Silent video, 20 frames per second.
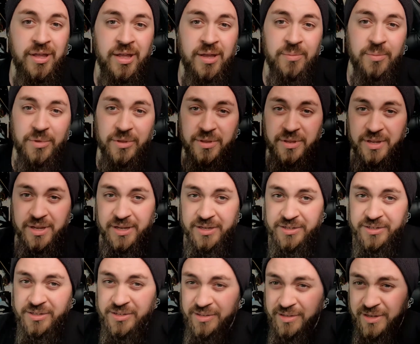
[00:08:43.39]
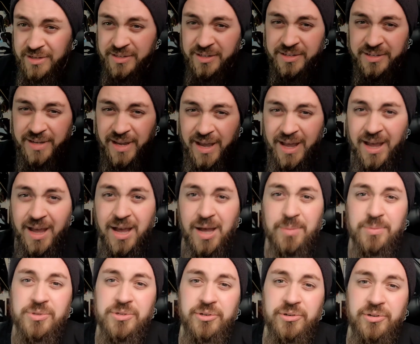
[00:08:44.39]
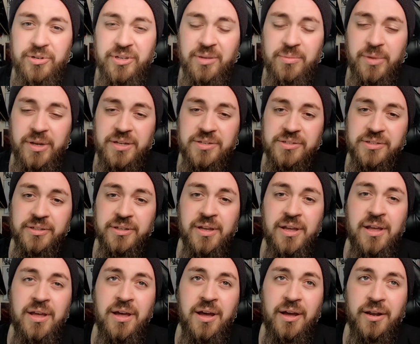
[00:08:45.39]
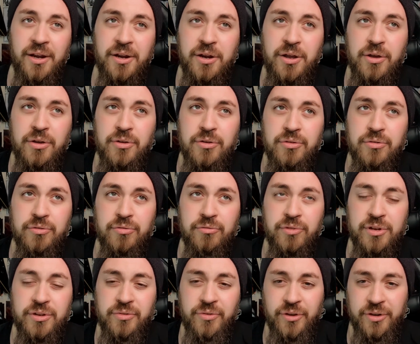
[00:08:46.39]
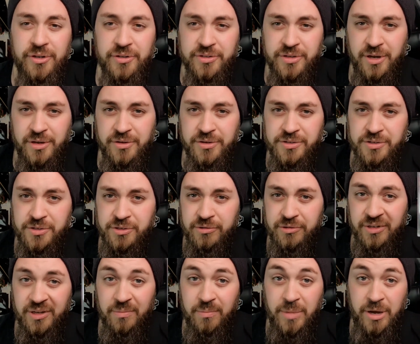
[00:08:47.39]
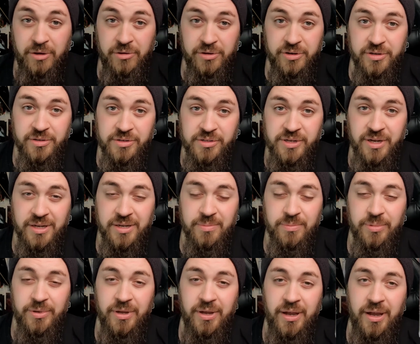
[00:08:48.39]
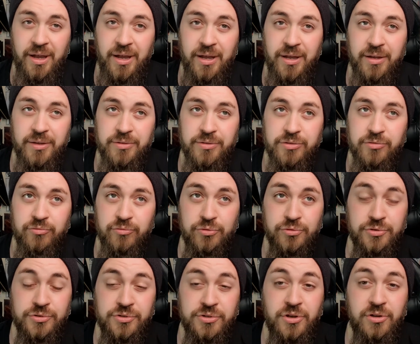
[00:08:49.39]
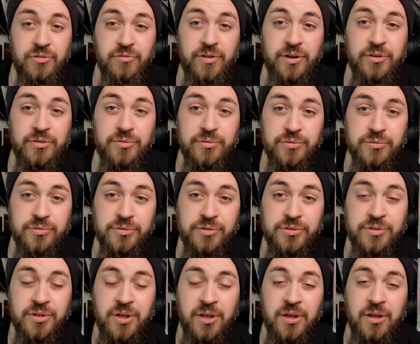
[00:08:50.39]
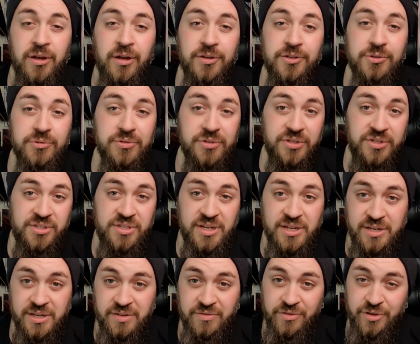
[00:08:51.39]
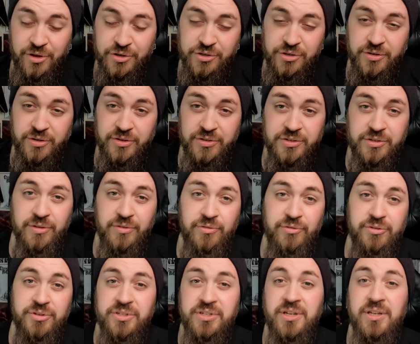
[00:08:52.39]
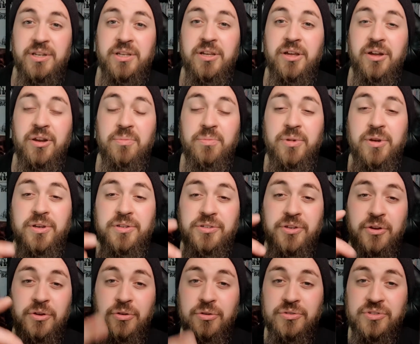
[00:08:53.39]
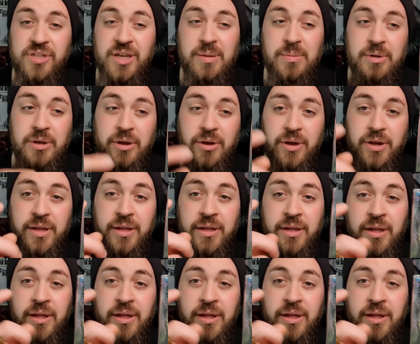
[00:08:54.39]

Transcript: But this is absolutely amazing. And I know Redefining Darkness are doing the American tape, and Raw Skull Records are doing a CD version of this. So if you're a CD kind of person and not a tape guy,